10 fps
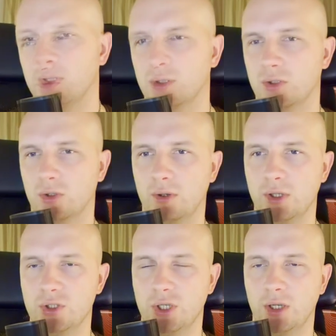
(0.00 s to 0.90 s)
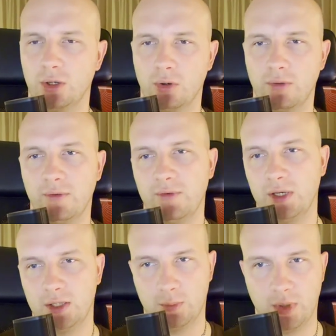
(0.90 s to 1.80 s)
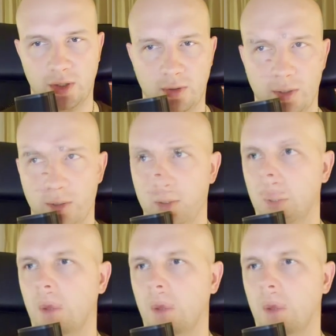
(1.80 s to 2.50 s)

So I check everything manually